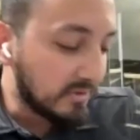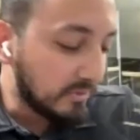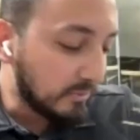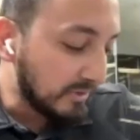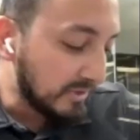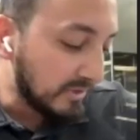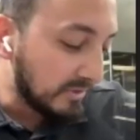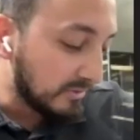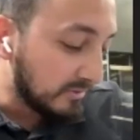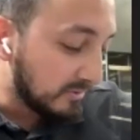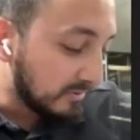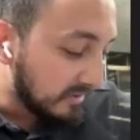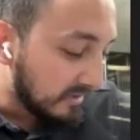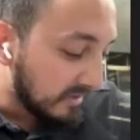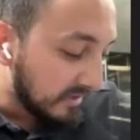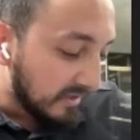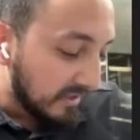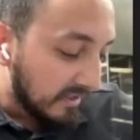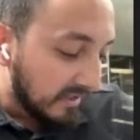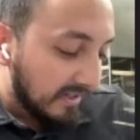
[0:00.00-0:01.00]
to renew.
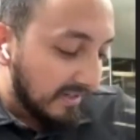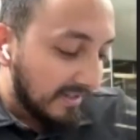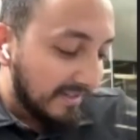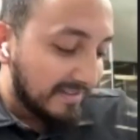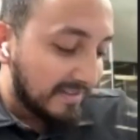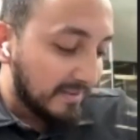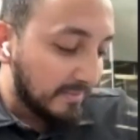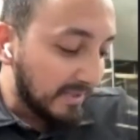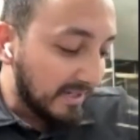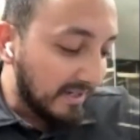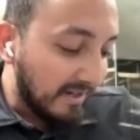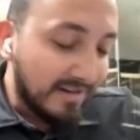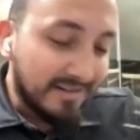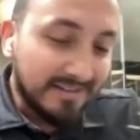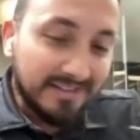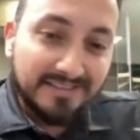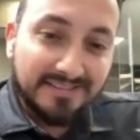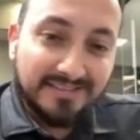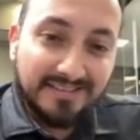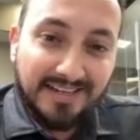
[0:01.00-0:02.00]
To be
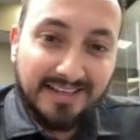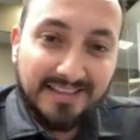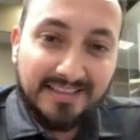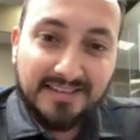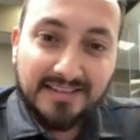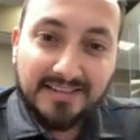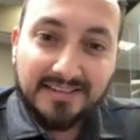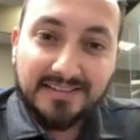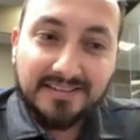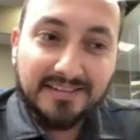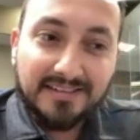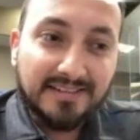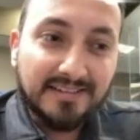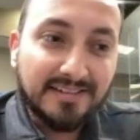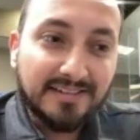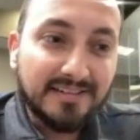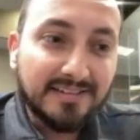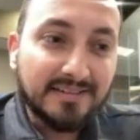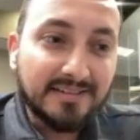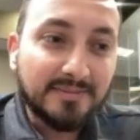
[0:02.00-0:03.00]
honest, I think
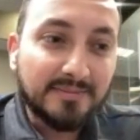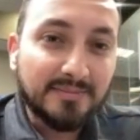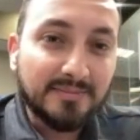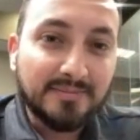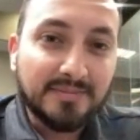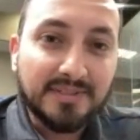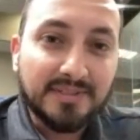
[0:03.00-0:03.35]
um,